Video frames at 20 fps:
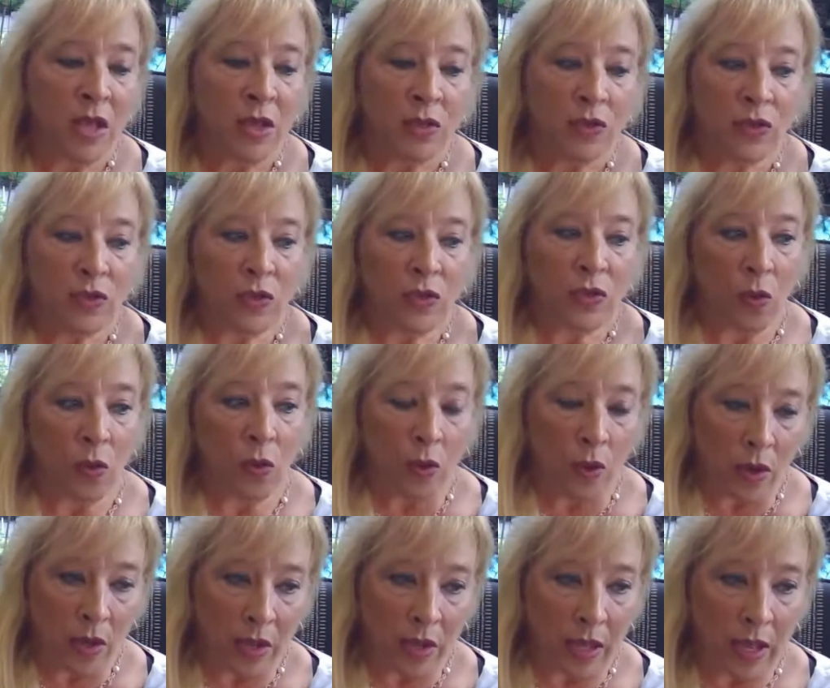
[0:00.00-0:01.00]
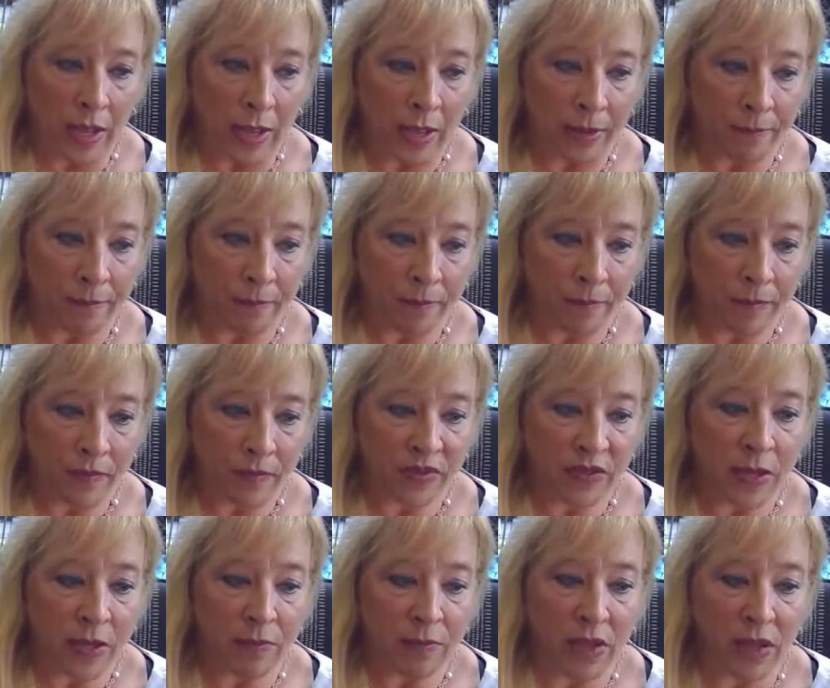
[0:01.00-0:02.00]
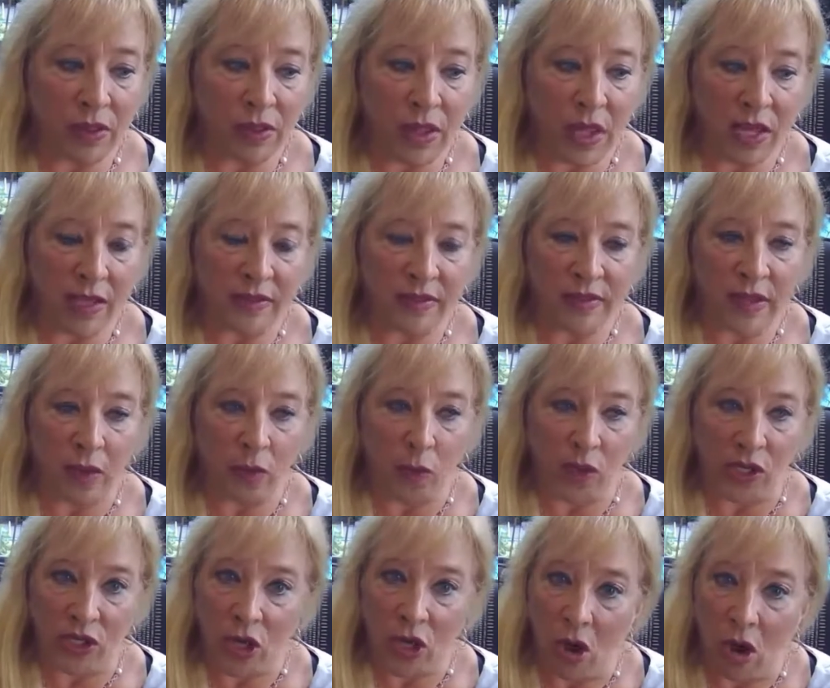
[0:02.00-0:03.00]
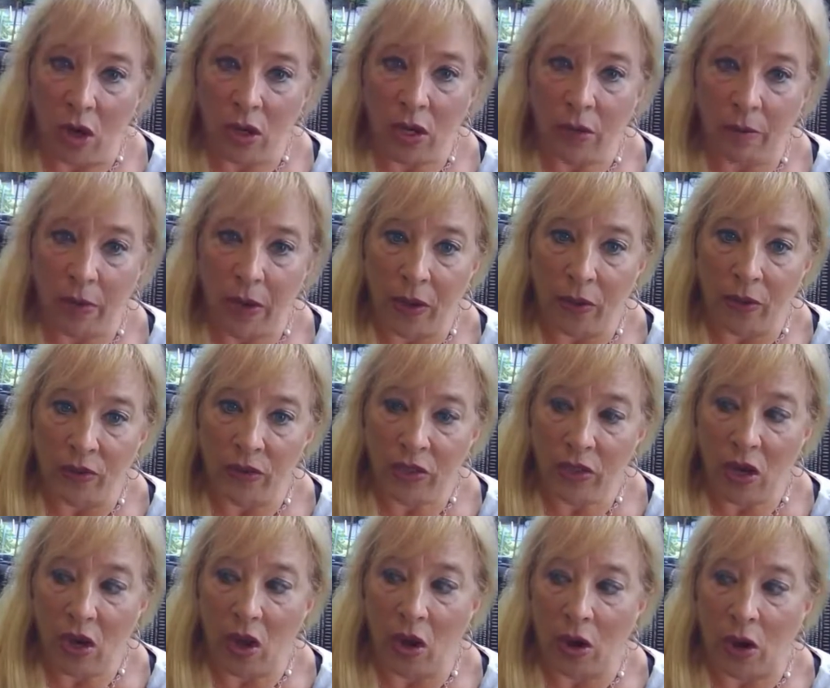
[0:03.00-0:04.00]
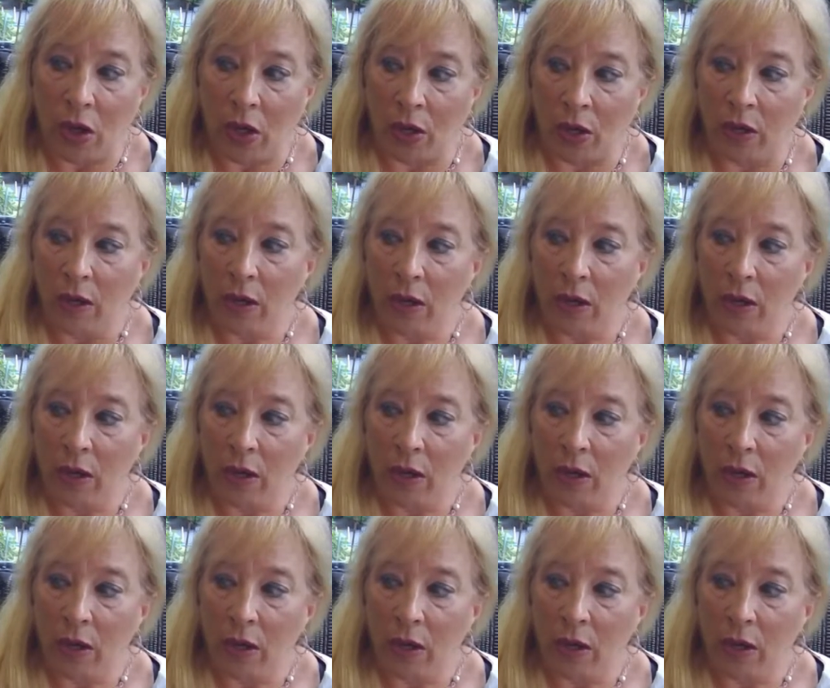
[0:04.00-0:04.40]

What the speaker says: So some of the things that we talk about are